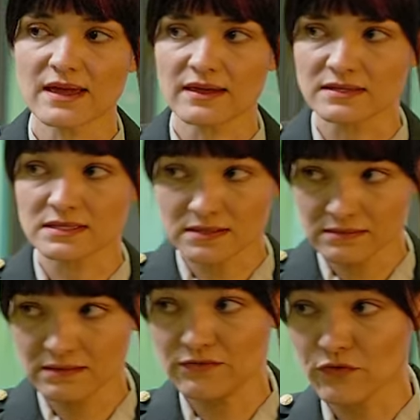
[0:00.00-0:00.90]
That way,
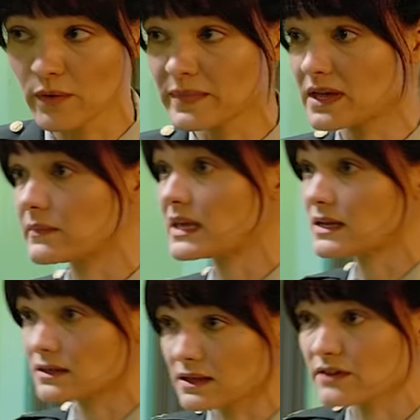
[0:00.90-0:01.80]
nothing will
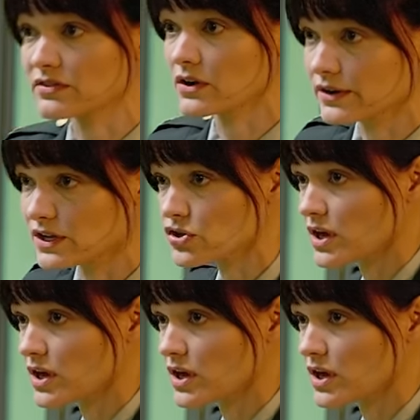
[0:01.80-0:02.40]
go wrong.